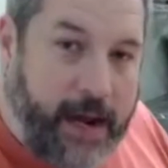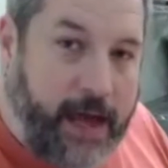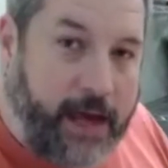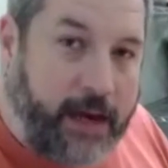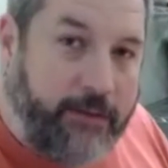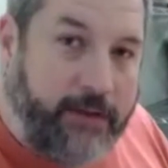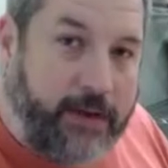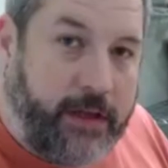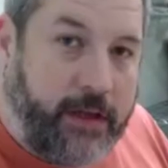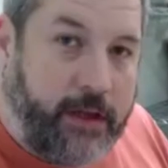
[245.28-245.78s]
out
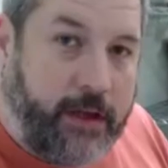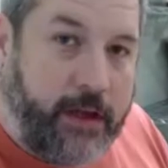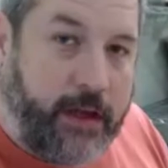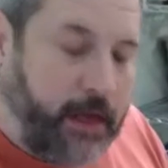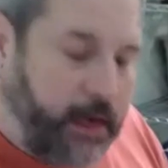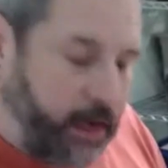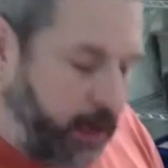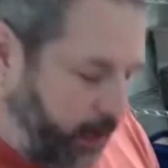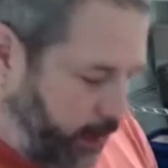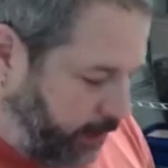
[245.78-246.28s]
of it. You can
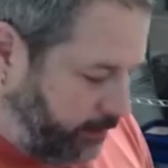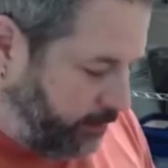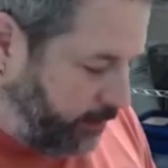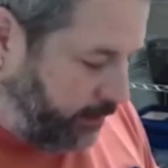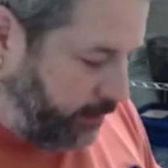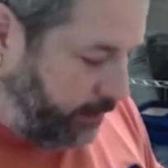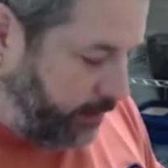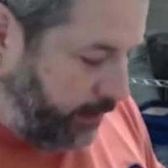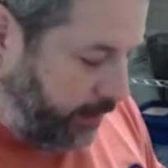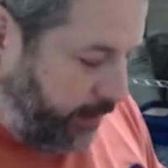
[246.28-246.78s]
get
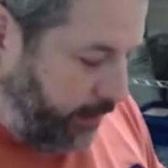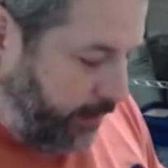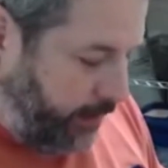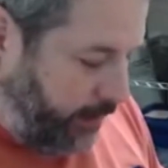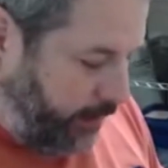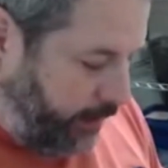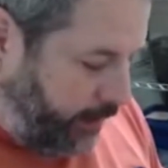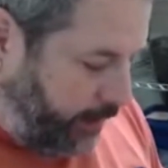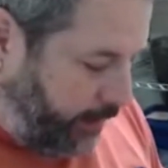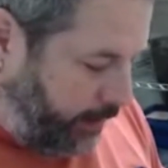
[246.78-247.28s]
100
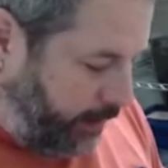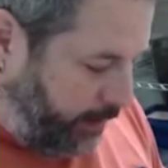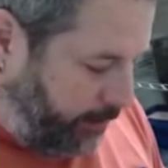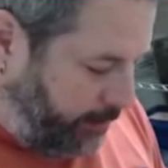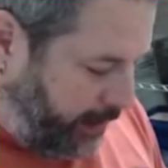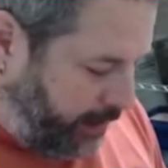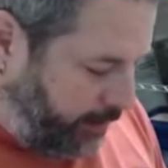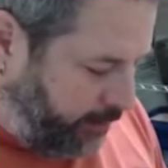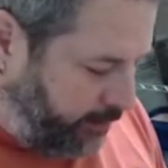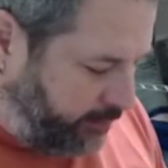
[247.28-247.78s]

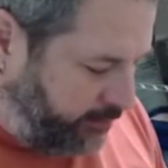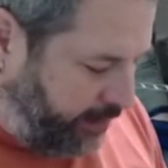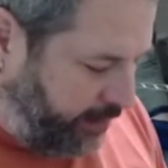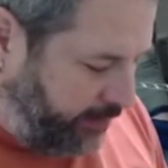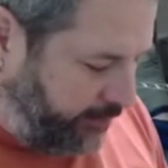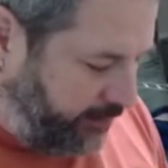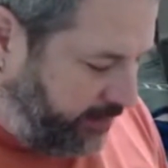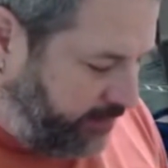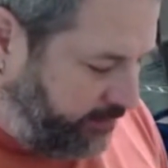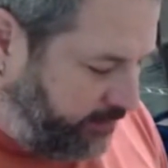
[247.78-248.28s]
megahertz out
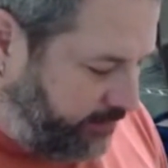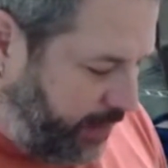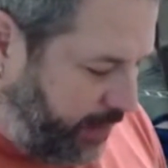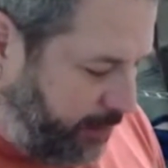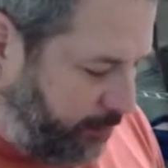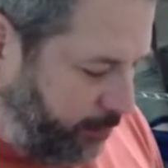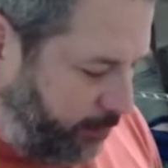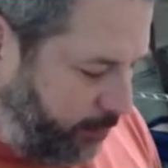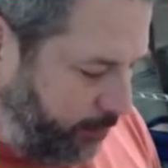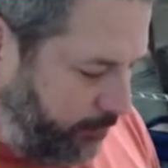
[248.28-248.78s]
of it
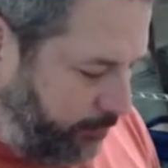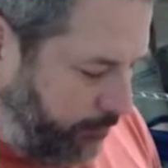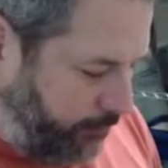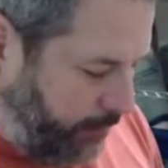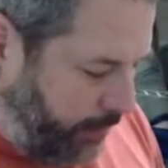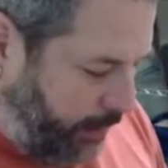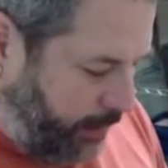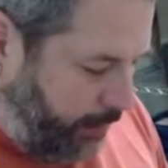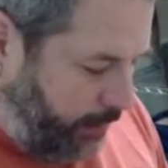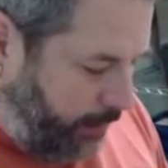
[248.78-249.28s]
stable.
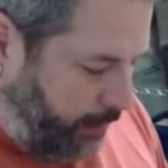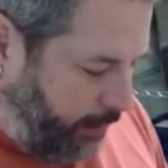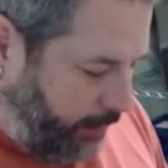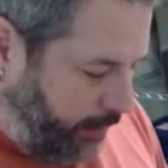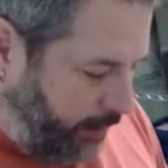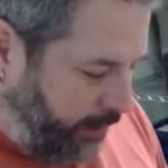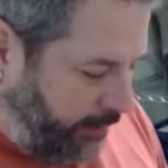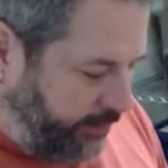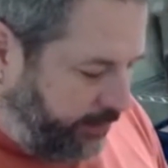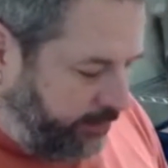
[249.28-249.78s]

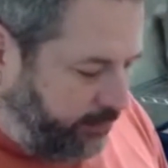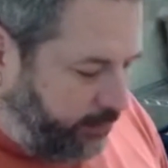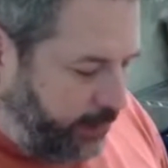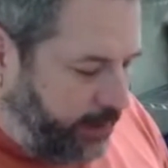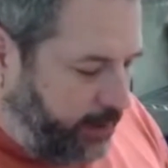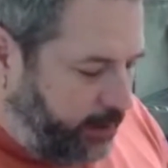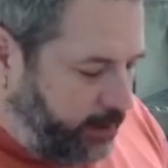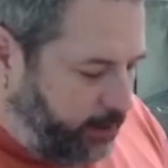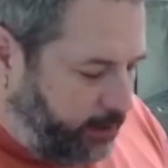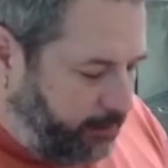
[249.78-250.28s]
This right
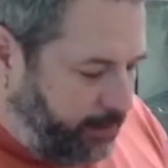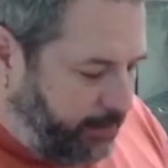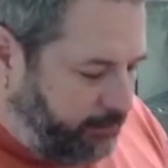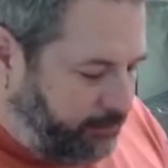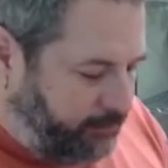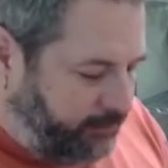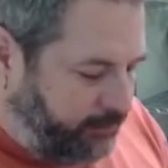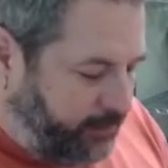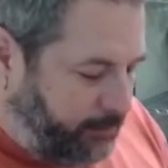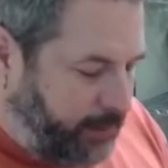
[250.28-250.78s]

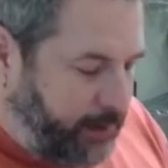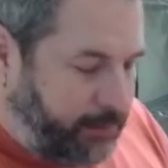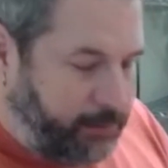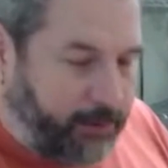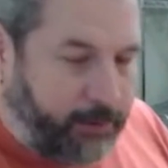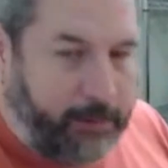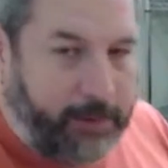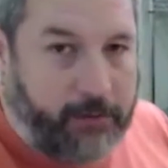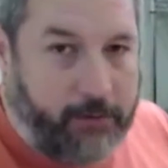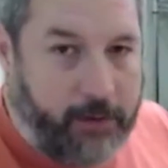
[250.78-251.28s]
here, some people
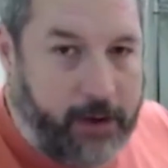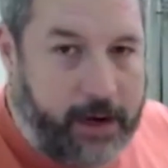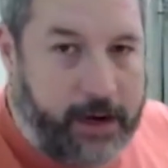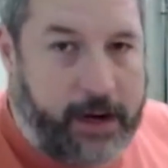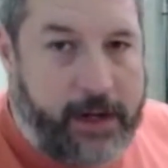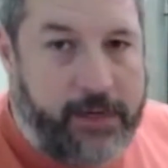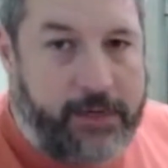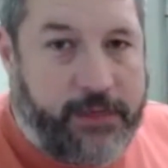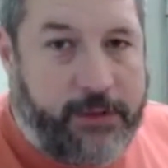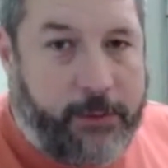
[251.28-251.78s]
have been running
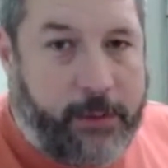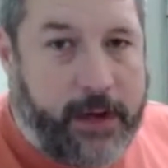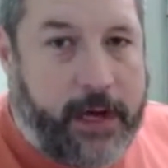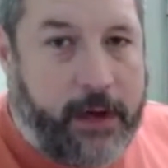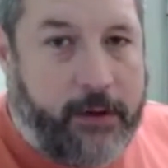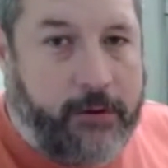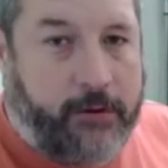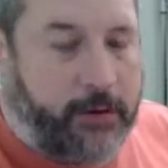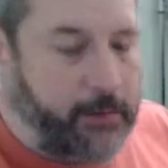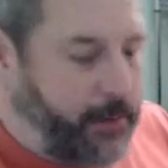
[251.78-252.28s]
at
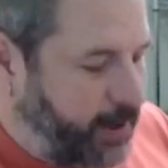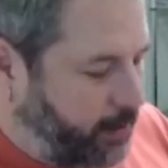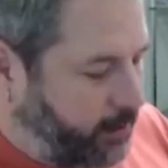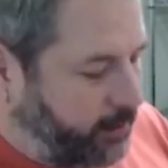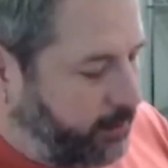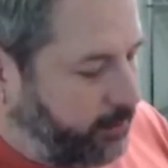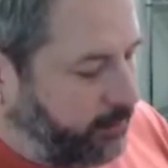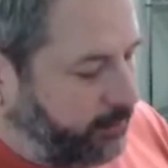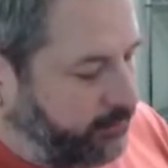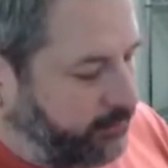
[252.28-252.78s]
300
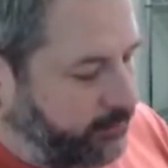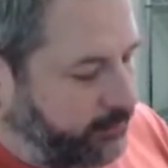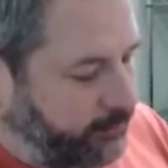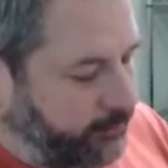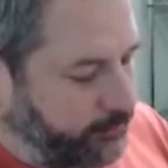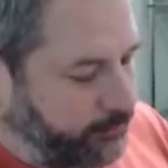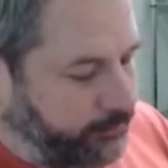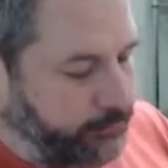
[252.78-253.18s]
megahertz.